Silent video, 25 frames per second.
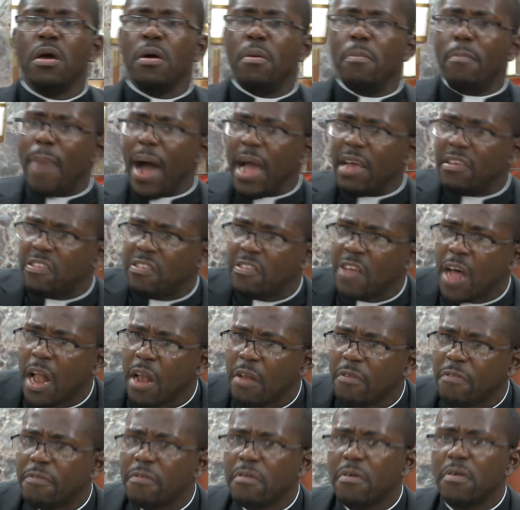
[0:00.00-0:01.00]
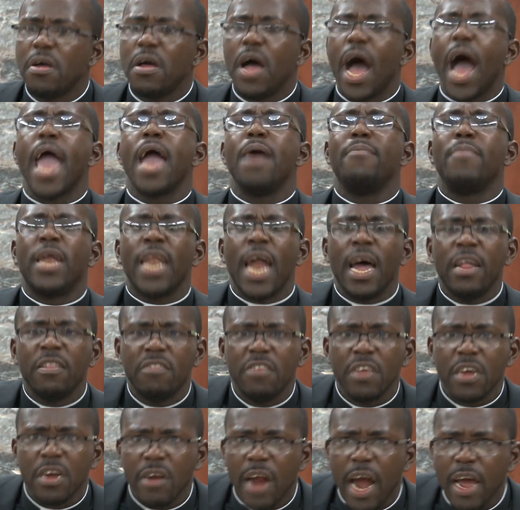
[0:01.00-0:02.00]
Myself, I am an
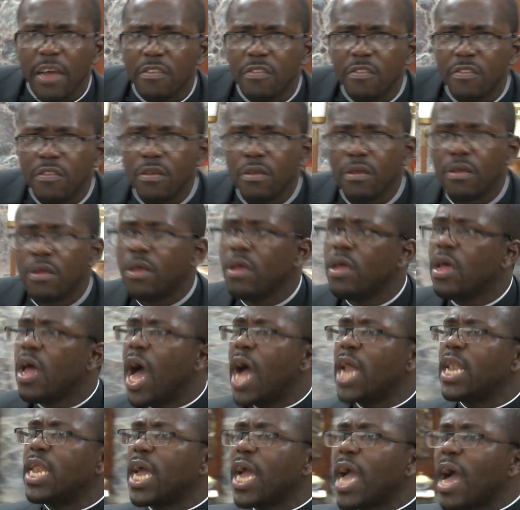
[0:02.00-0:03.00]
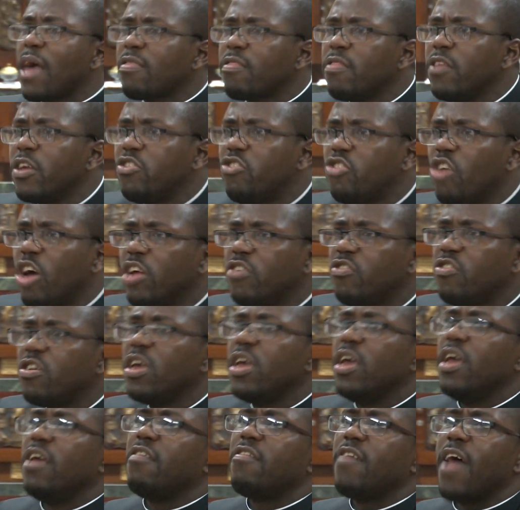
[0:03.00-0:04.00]
antichrist. And the Catholic Church
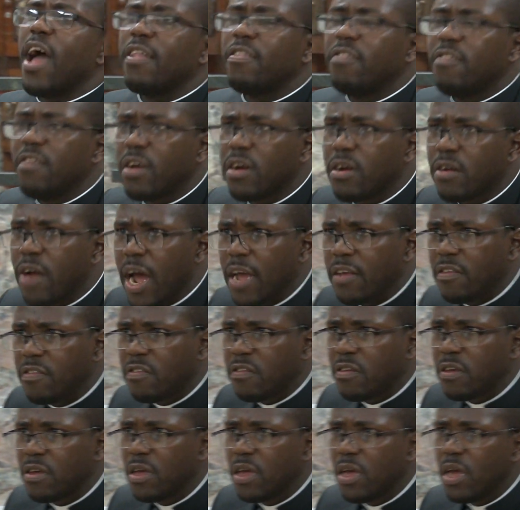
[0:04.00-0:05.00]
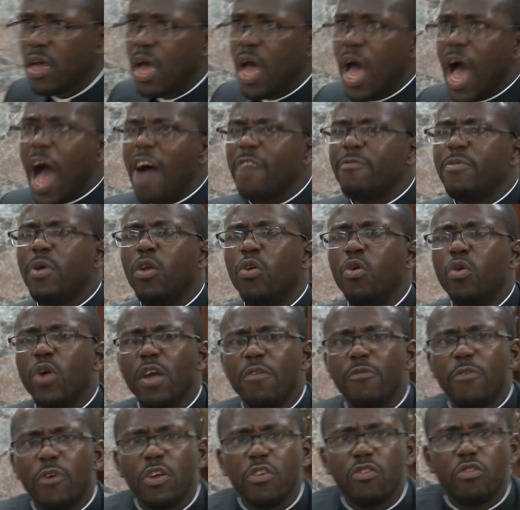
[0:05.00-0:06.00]
is antichrist. I've been
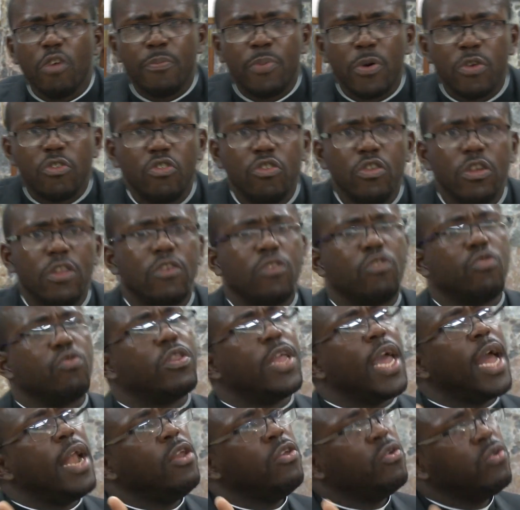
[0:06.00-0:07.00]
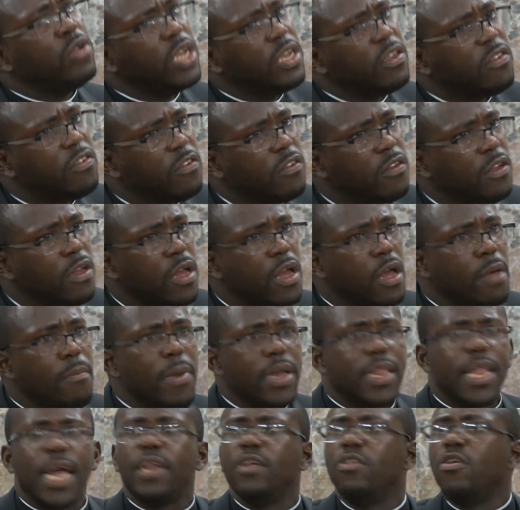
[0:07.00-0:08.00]
looking for this opportunity to tell you this,
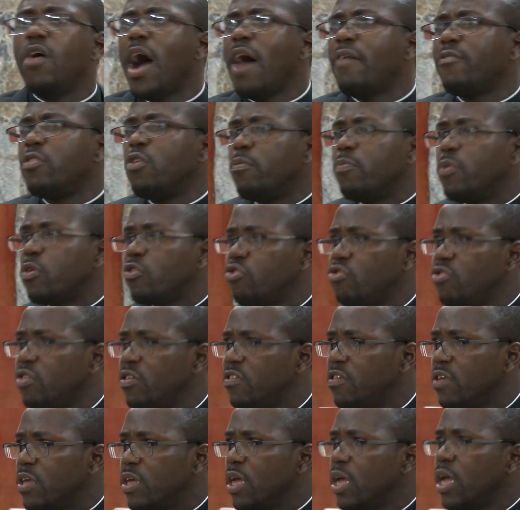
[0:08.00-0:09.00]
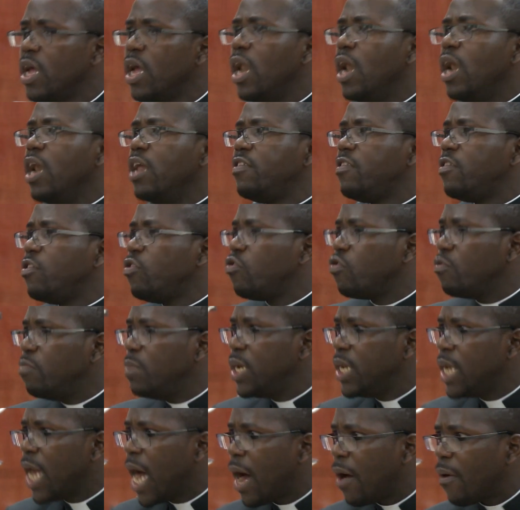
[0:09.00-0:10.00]
but I did not have the opportunity. Listen to
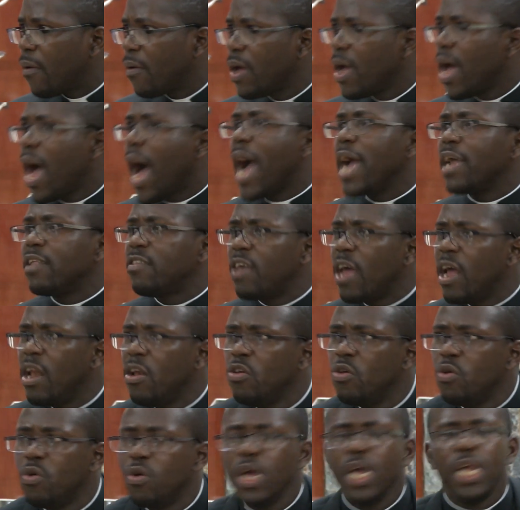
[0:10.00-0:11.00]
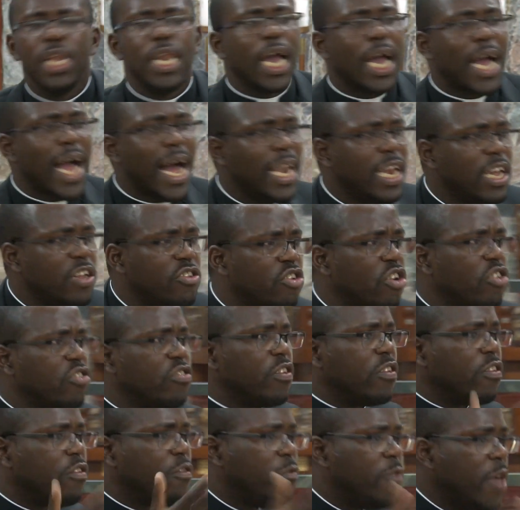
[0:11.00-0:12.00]
me now. I tell you, the Catholic Church
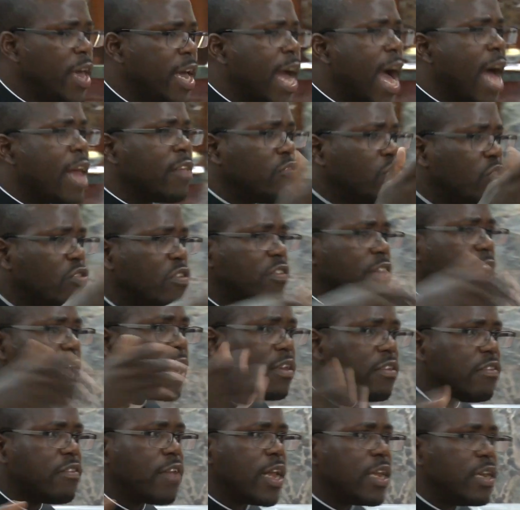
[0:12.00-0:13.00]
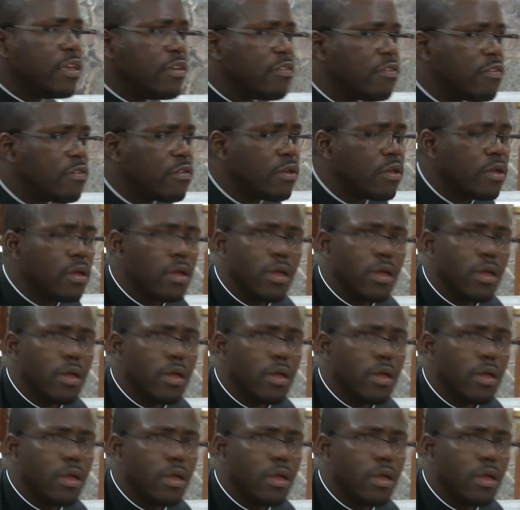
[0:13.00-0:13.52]
is fake and this and this and this.